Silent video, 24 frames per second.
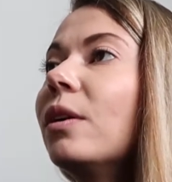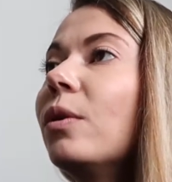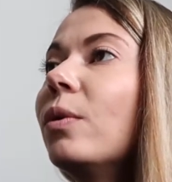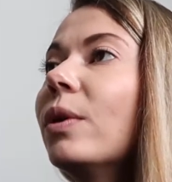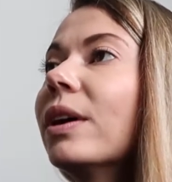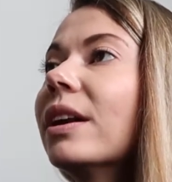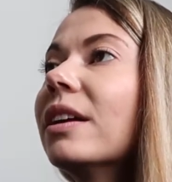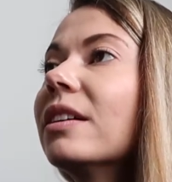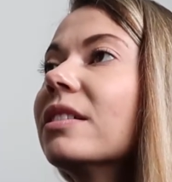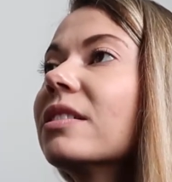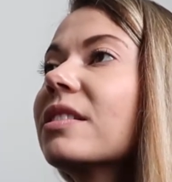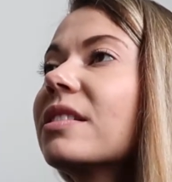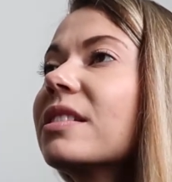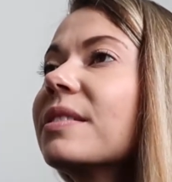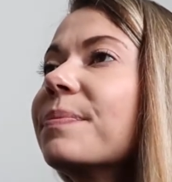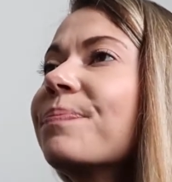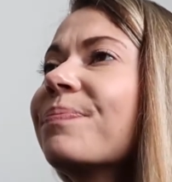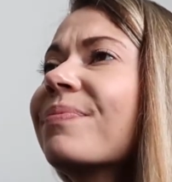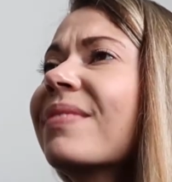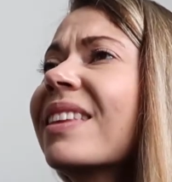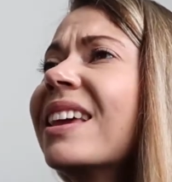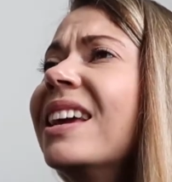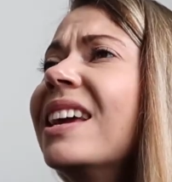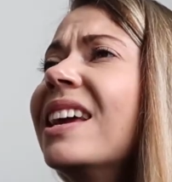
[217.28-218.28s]
What else?
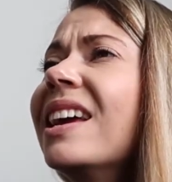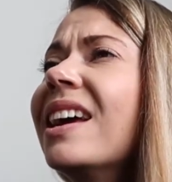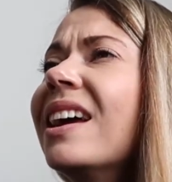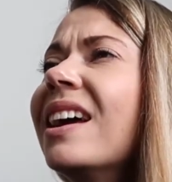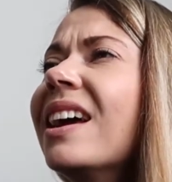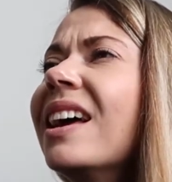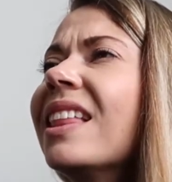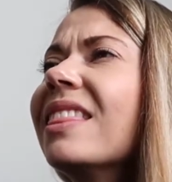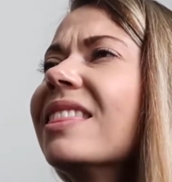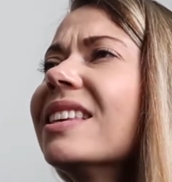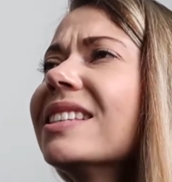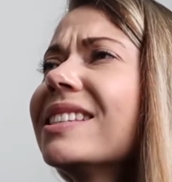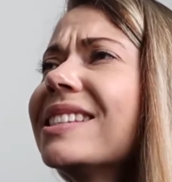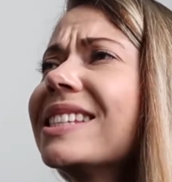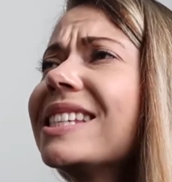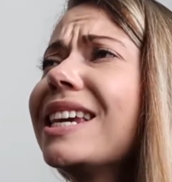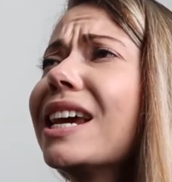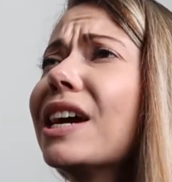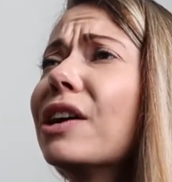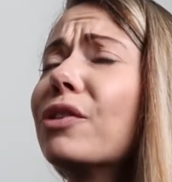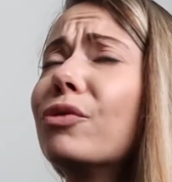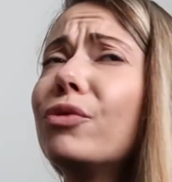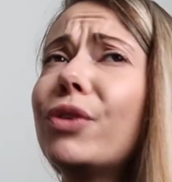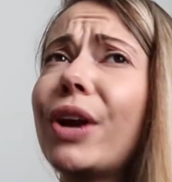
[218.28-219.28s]
This
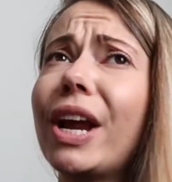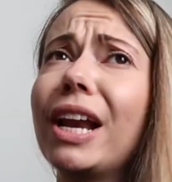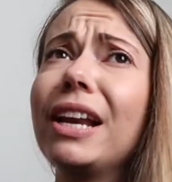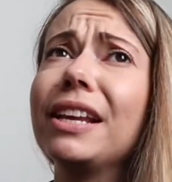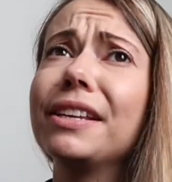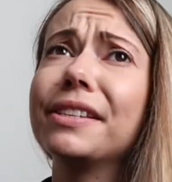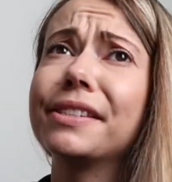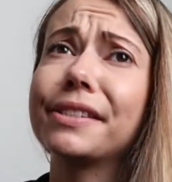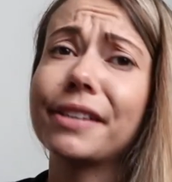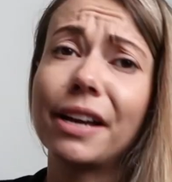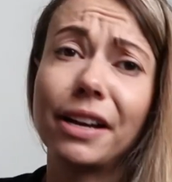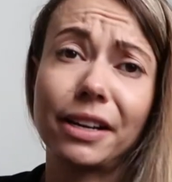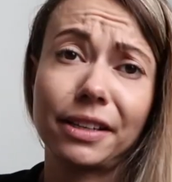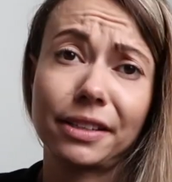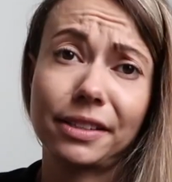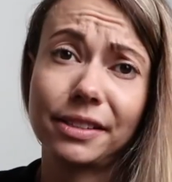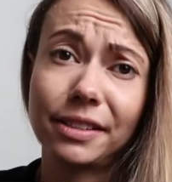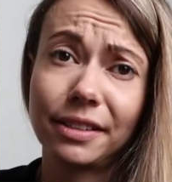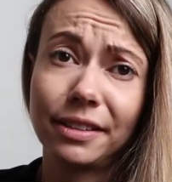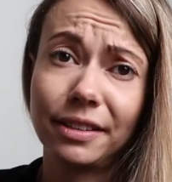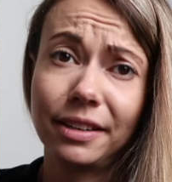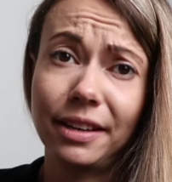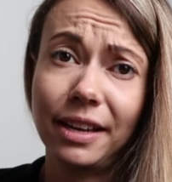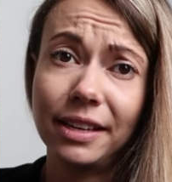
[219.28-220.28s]
year really sucks.
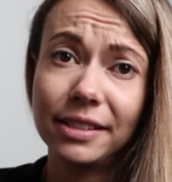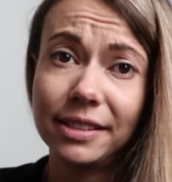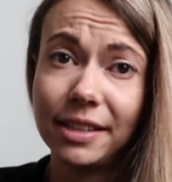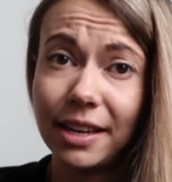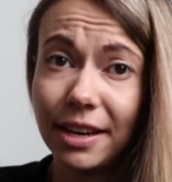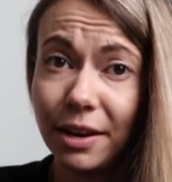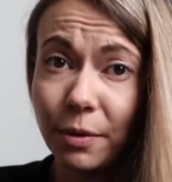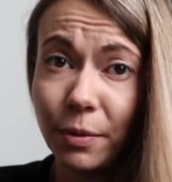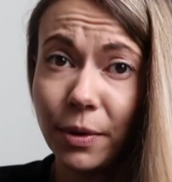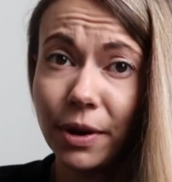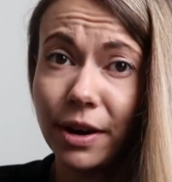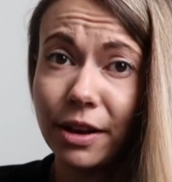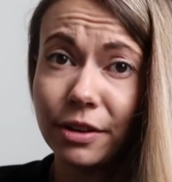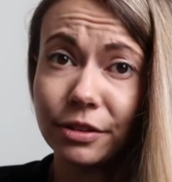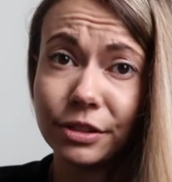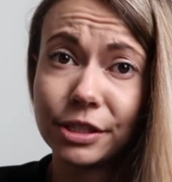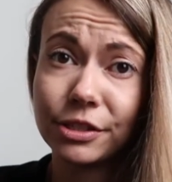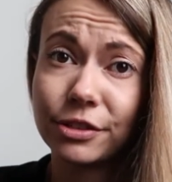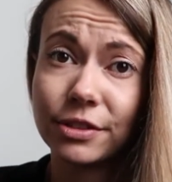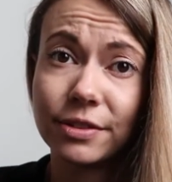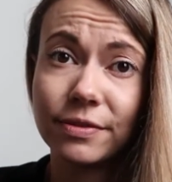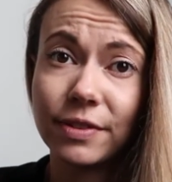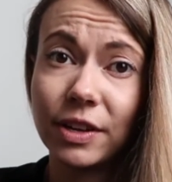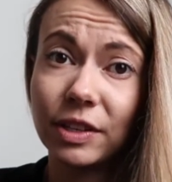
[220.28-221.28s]
Has anyone else
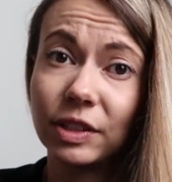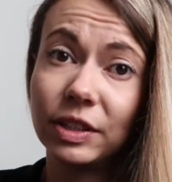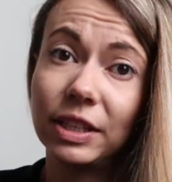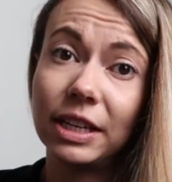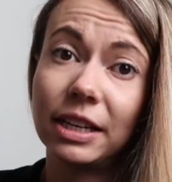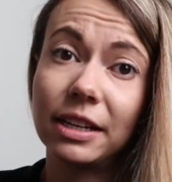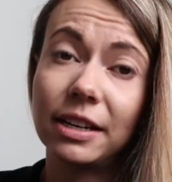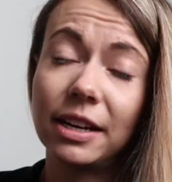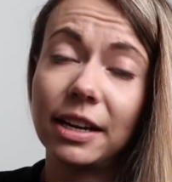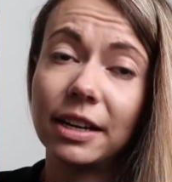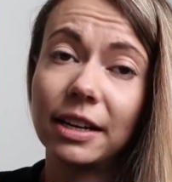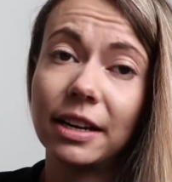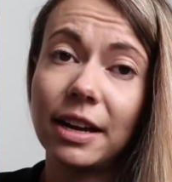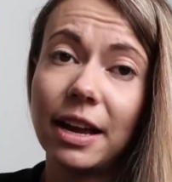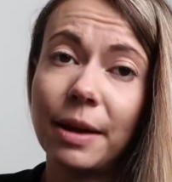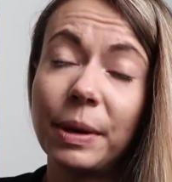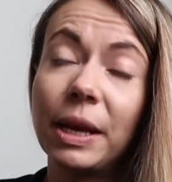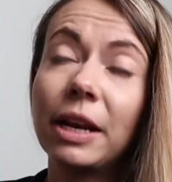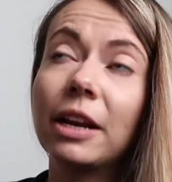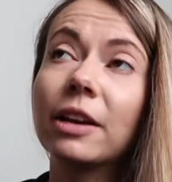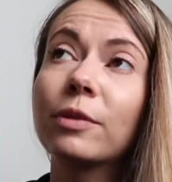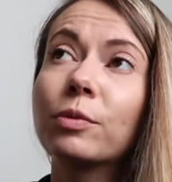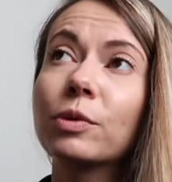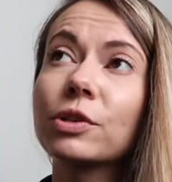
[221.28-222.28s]
just felt that? Like, I
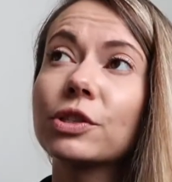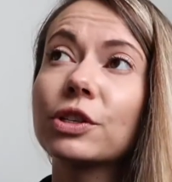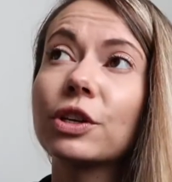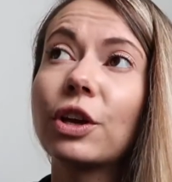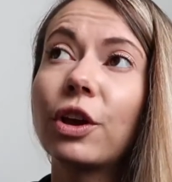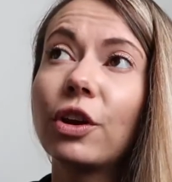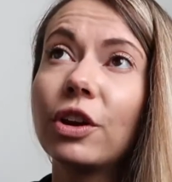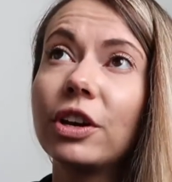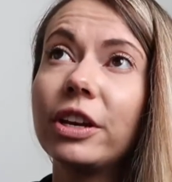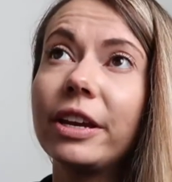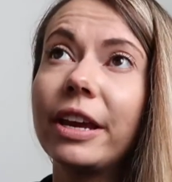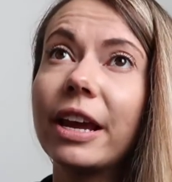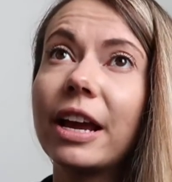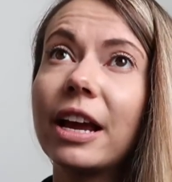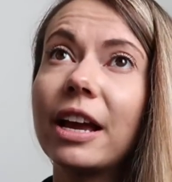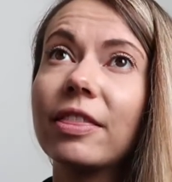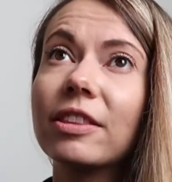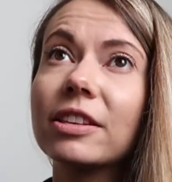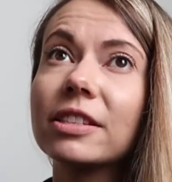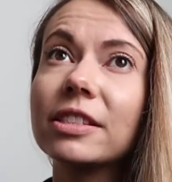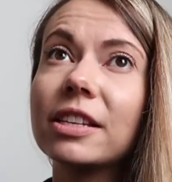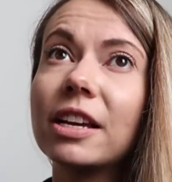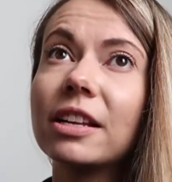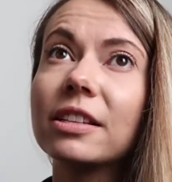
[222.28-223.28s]
mean, it was a good year
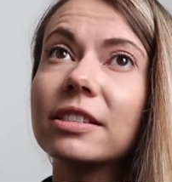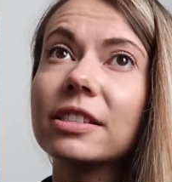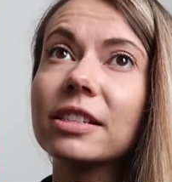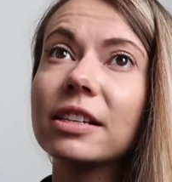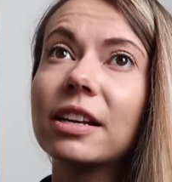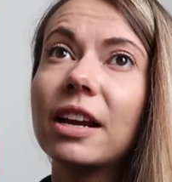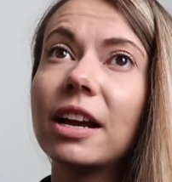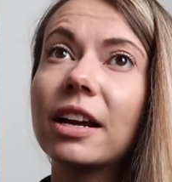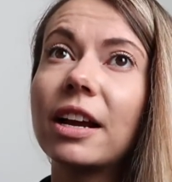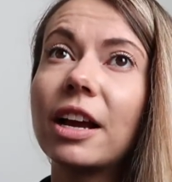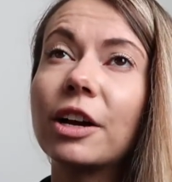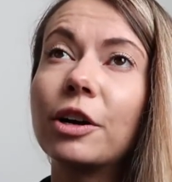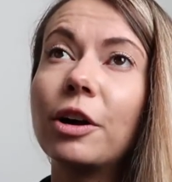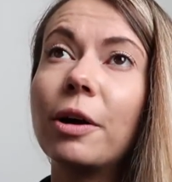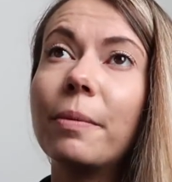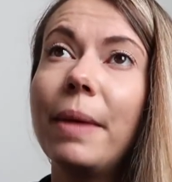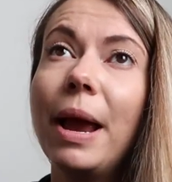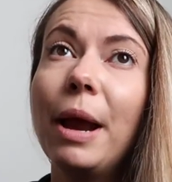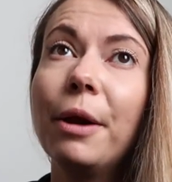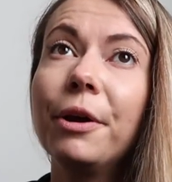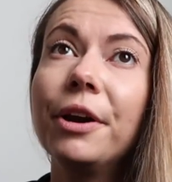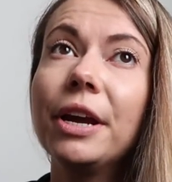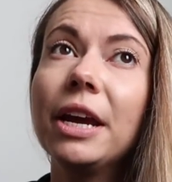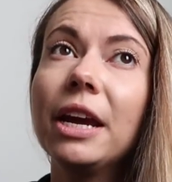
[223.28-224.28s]
in the sense that like I got
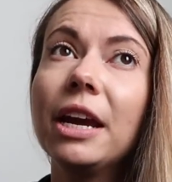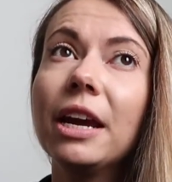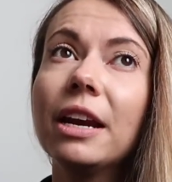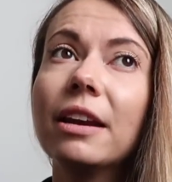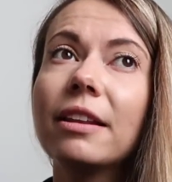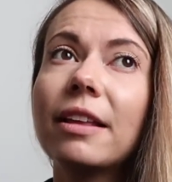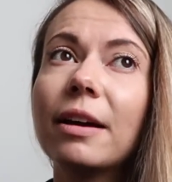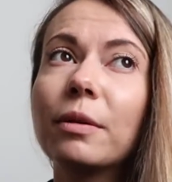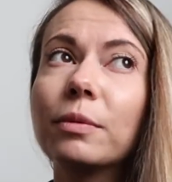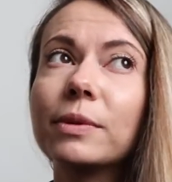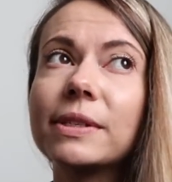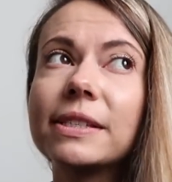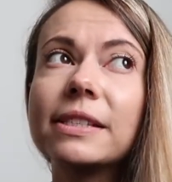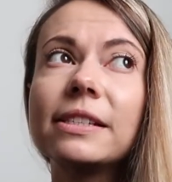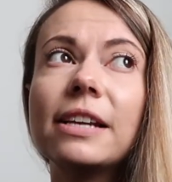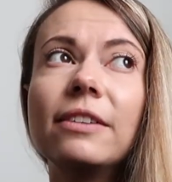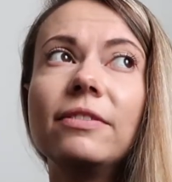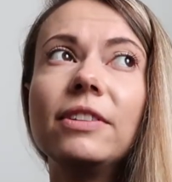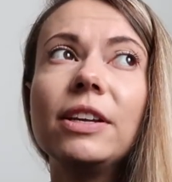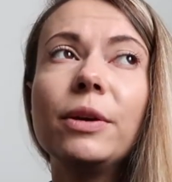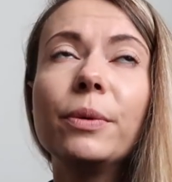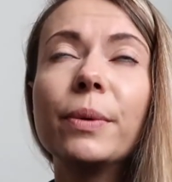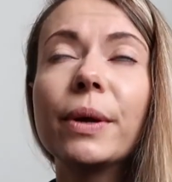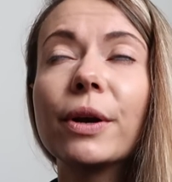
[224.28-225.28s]
married. That was
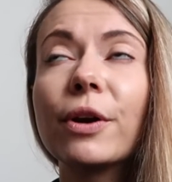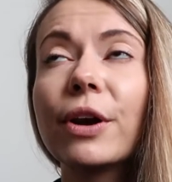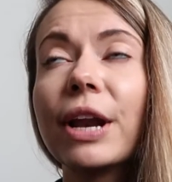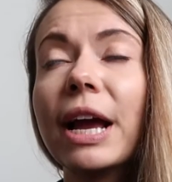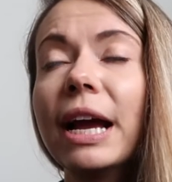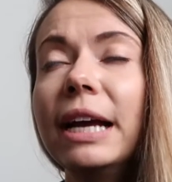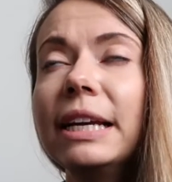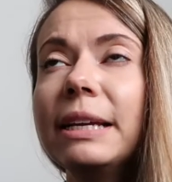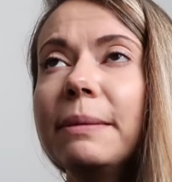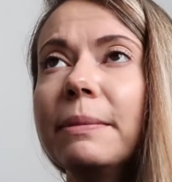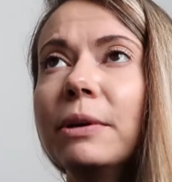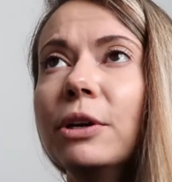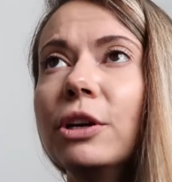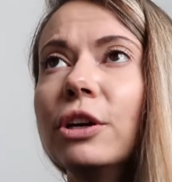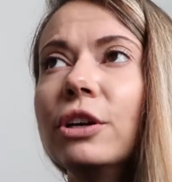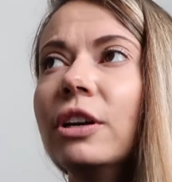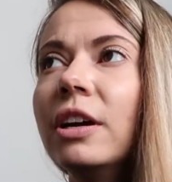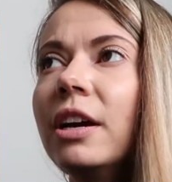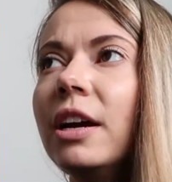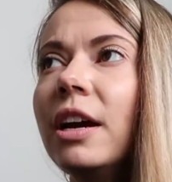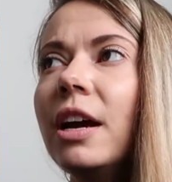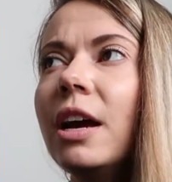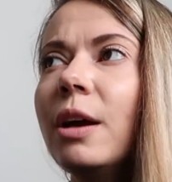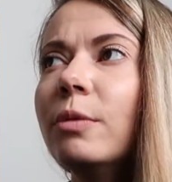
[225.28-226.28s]
lovely. We went on
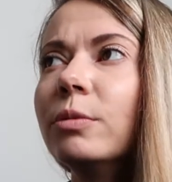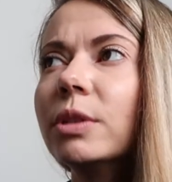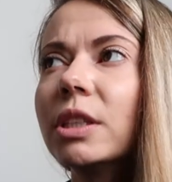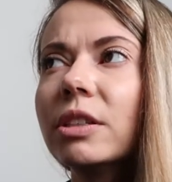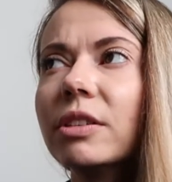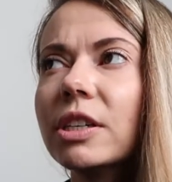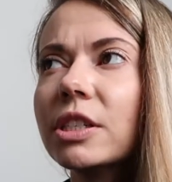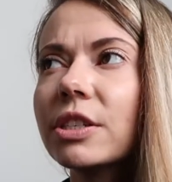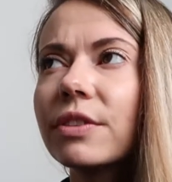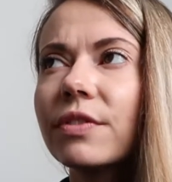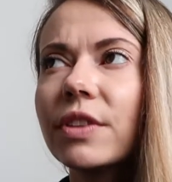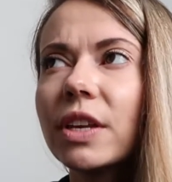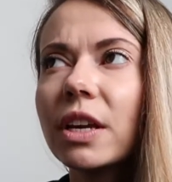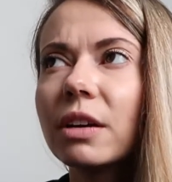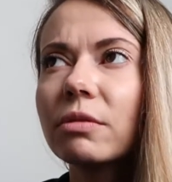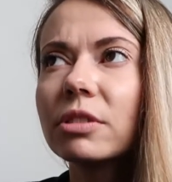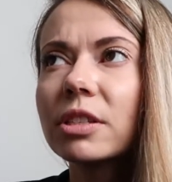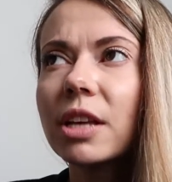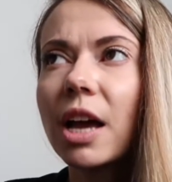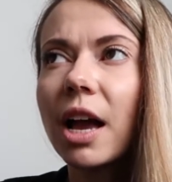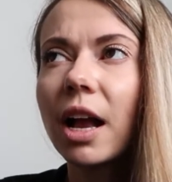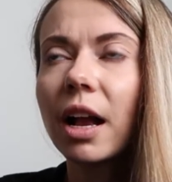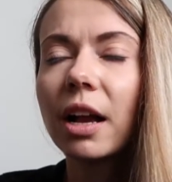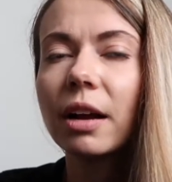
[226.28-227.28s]
honeymoon. But the rest of the year
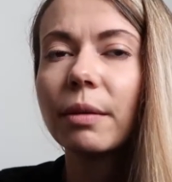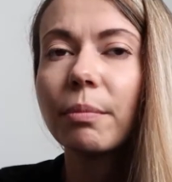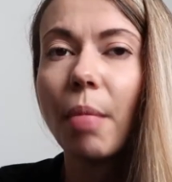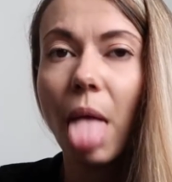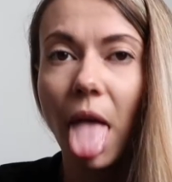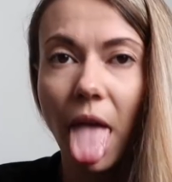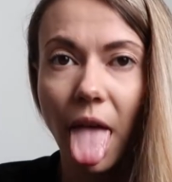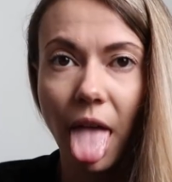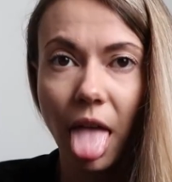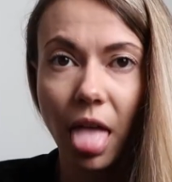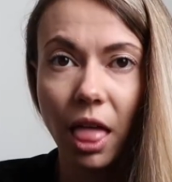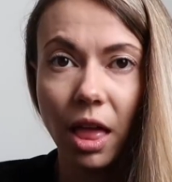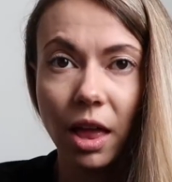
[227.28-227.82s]
was like, but